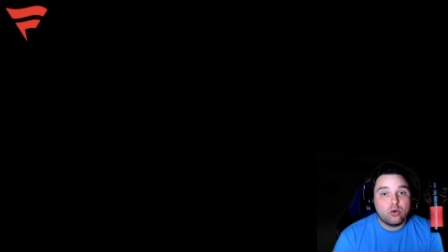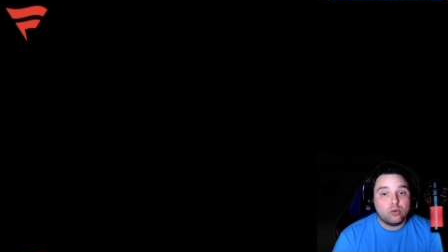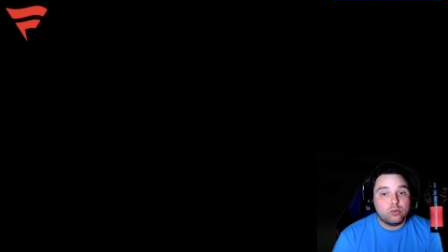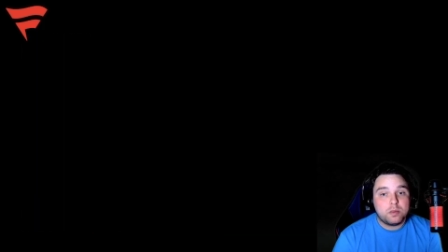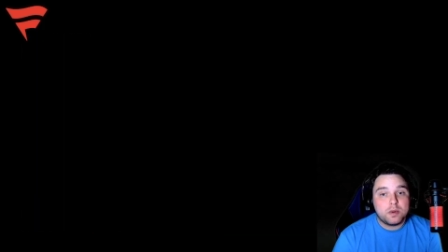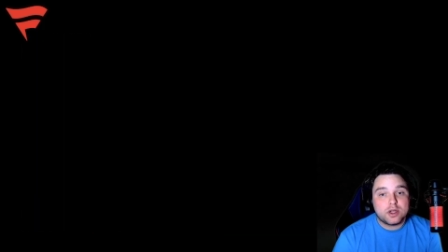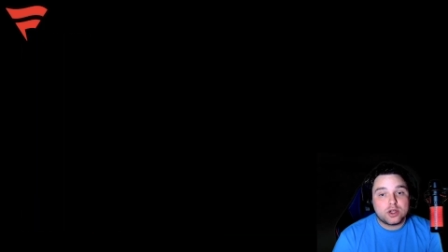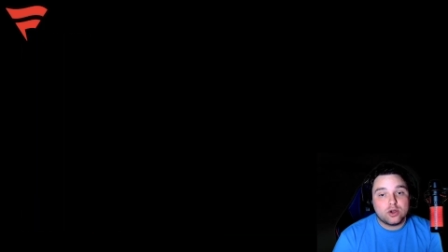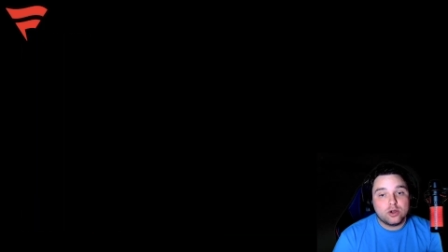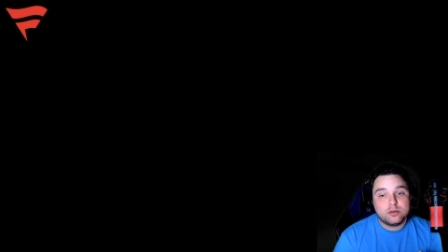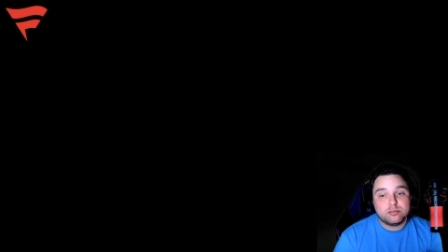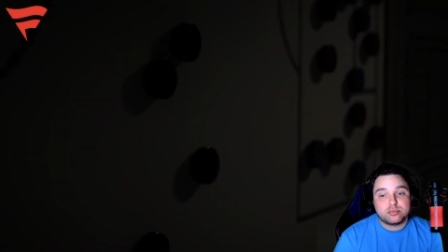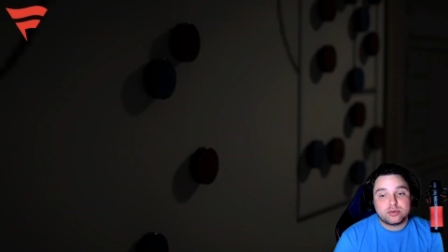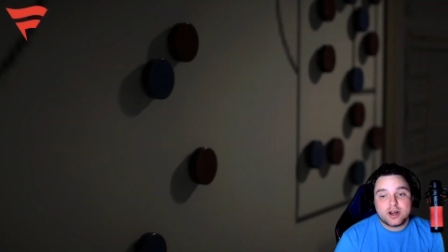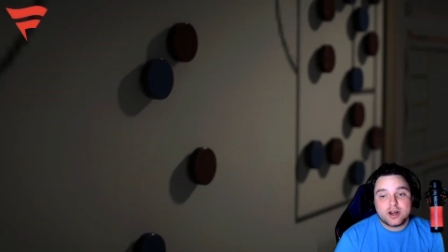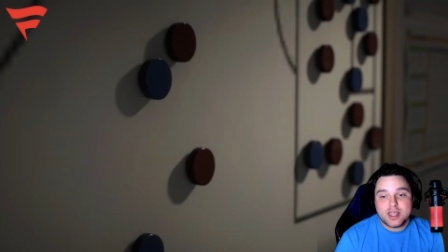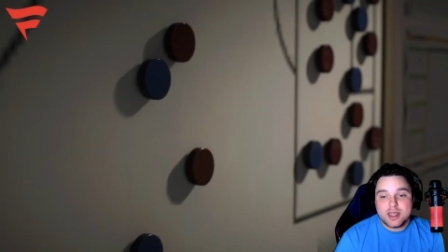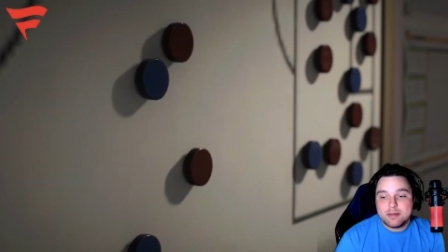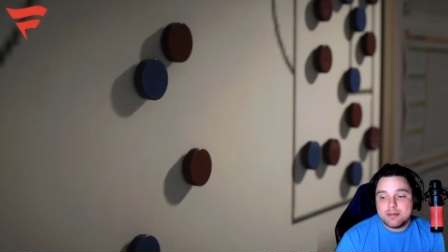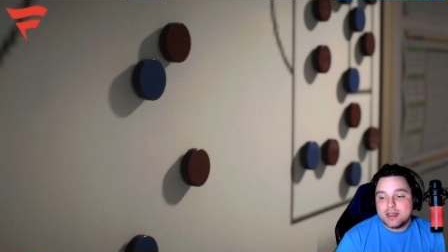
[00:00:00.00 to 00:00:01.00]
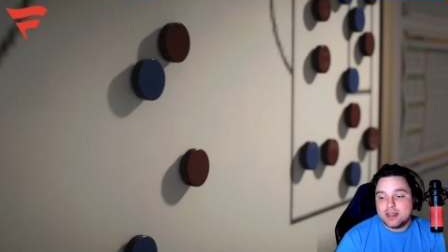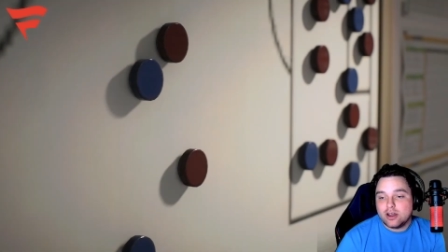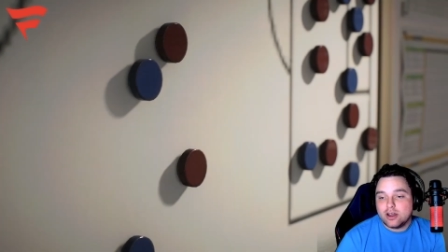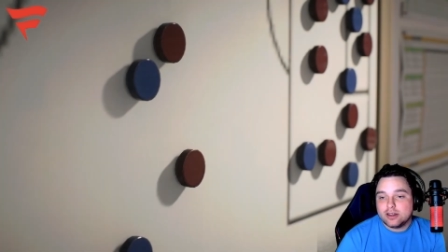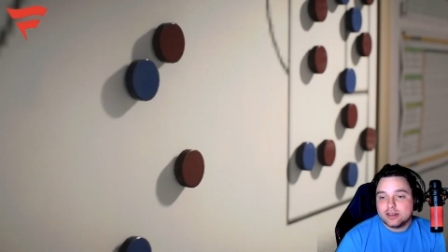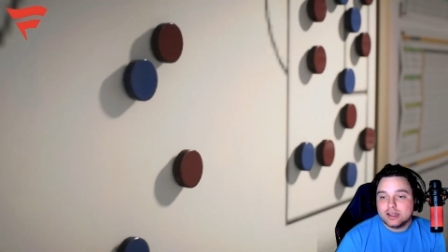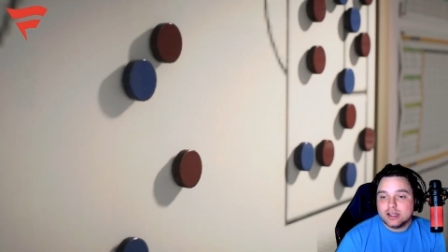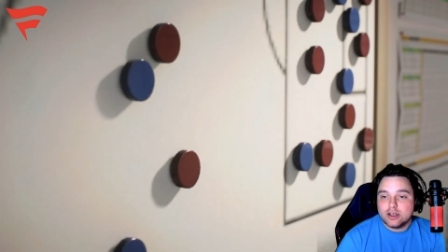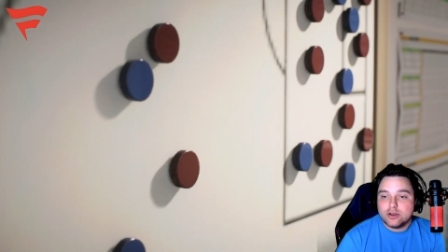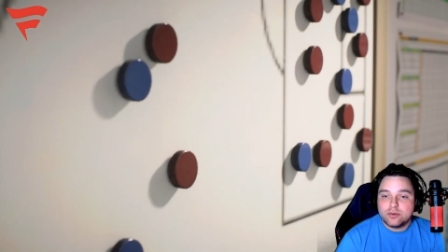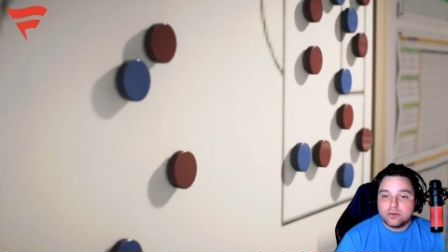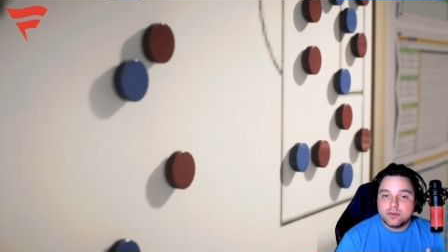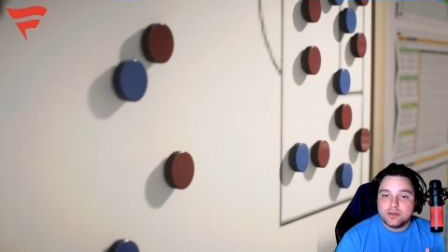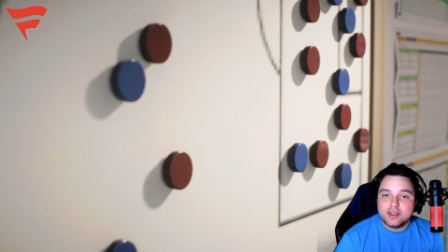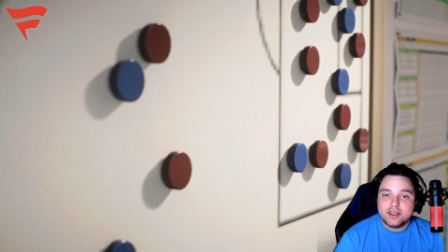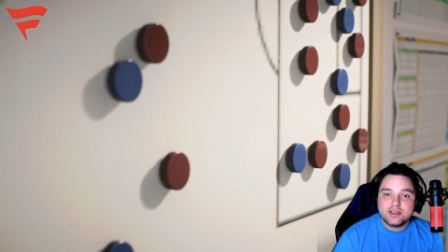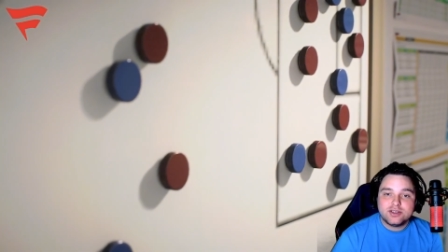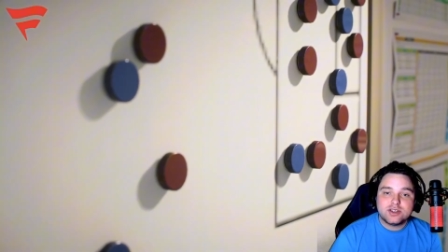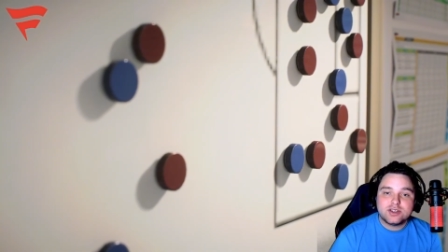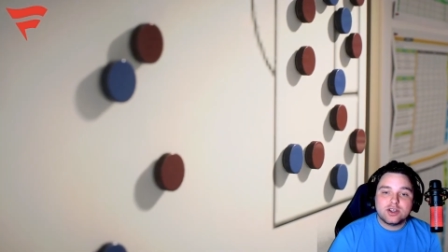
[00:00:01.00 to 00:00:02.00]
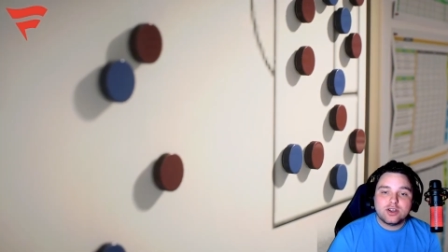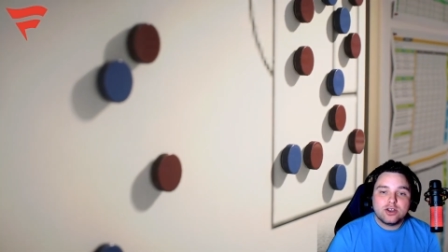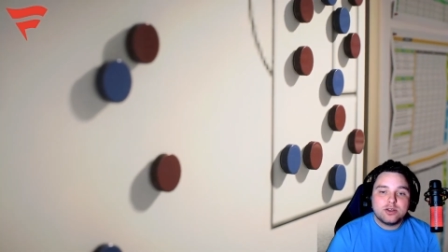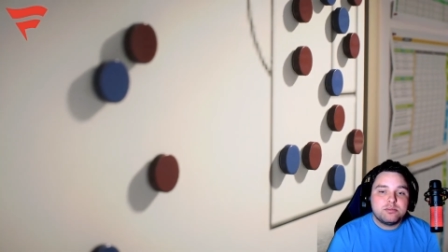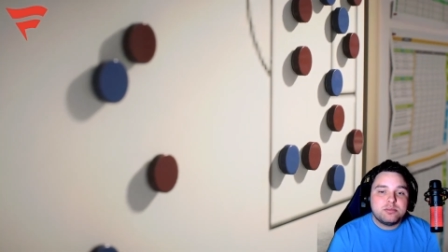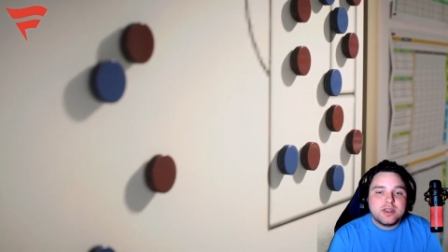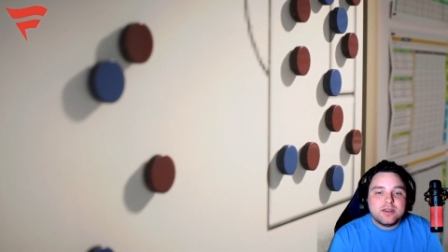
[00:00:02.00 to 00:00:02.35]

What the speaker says: we could bring him in on loan. This could be